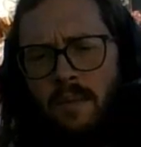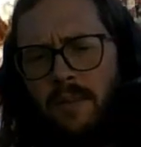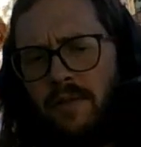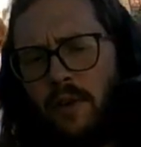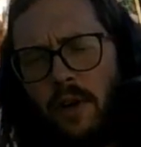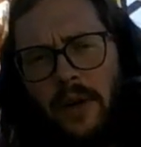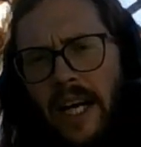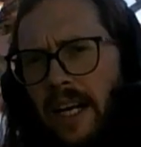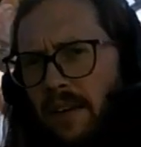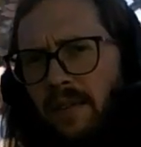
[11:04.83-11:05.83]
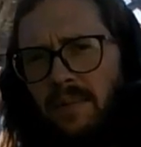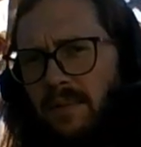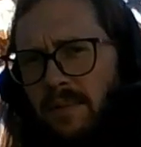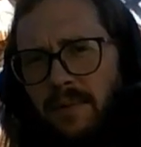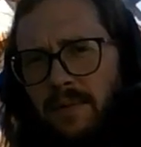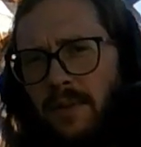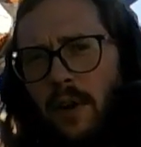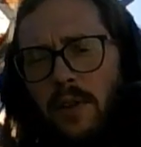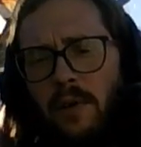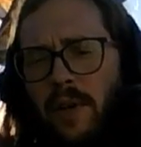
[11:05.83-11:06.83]
before going any
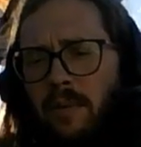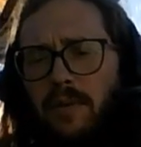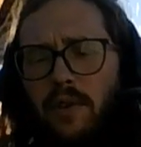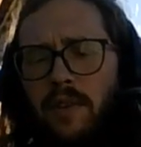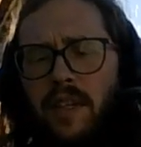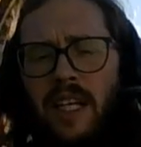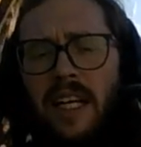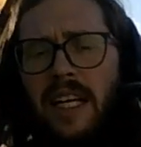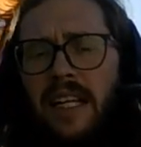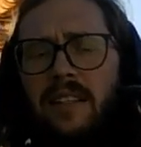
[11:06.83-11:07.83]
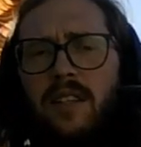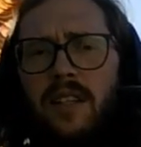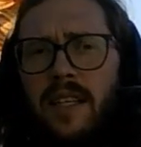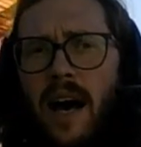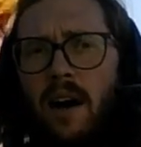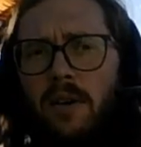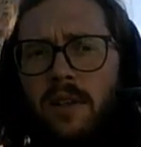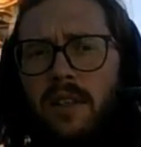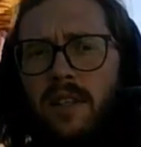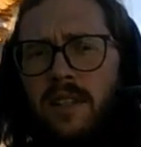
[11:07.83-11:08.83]
further, really before even getting into the Tao,
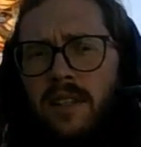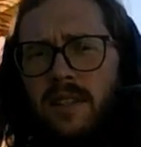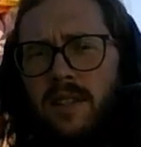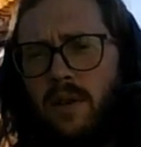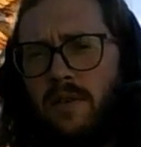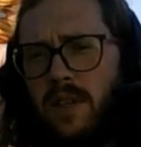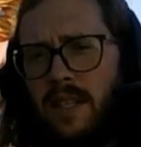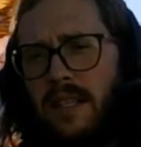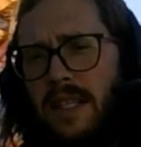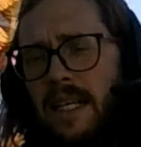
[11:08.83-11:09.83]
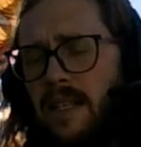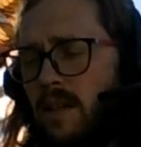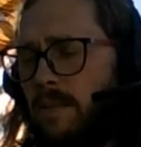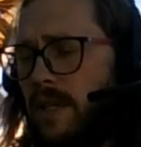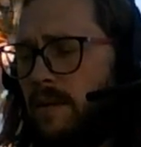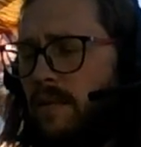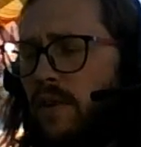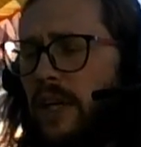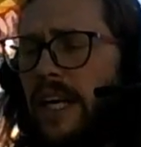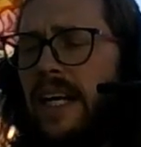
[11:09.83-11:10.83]
it's sort of just a teaser, but
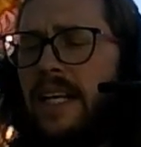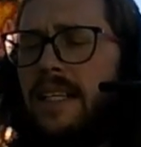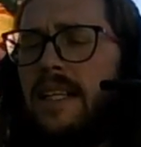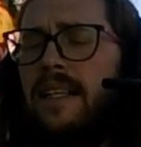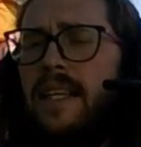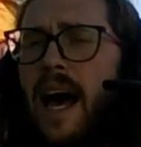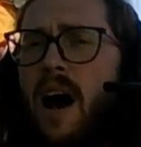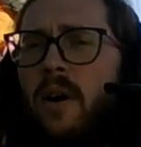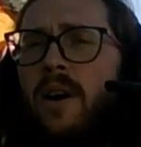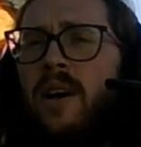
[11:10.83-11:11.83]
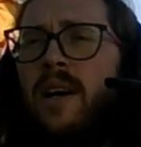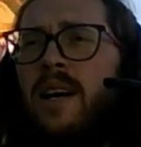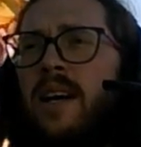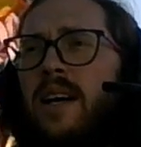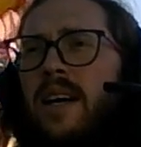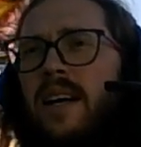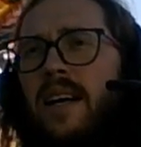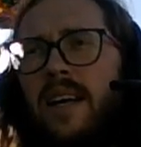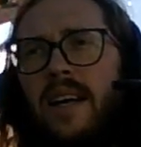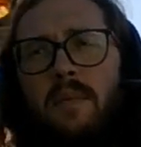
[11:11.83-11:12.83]
before getting into the Tao,
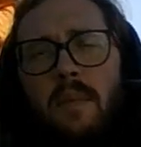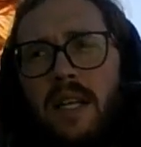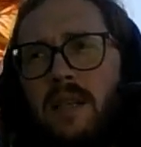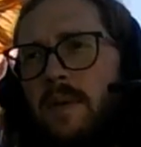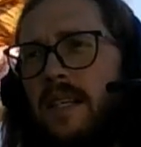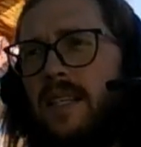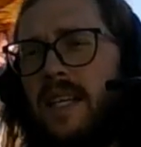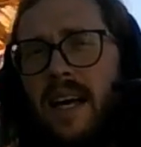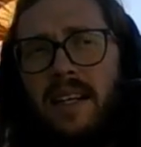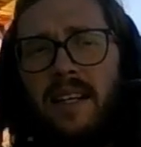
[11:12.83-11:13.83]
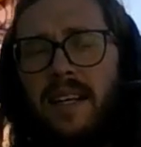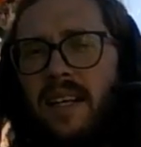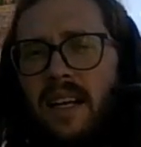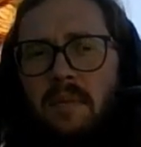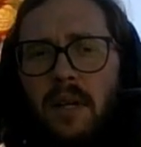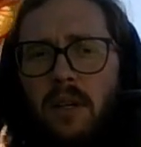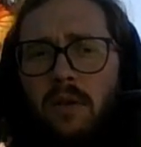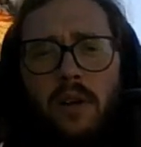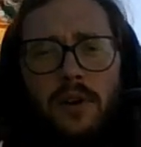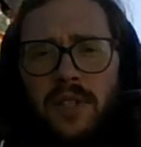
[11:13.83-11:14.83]
it must be said, and anybody
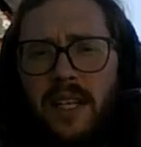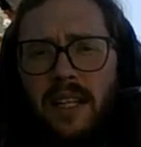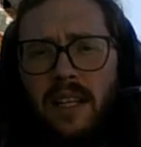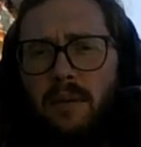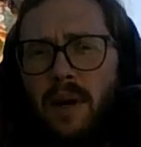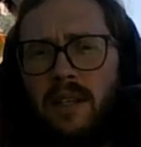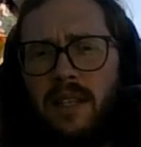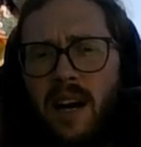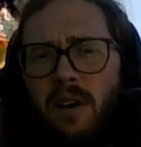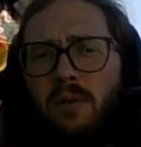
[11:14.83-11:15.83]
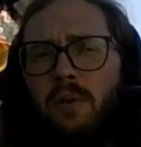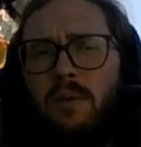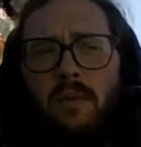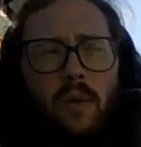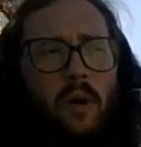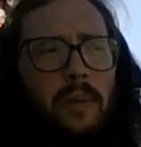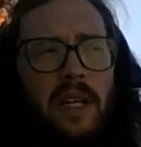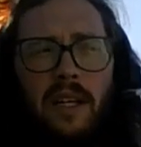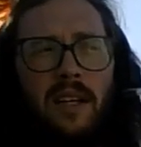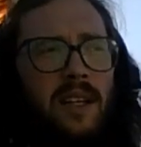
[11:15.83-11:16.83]
who knows anything about Tao will
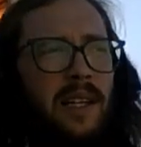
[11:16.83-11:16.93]
be,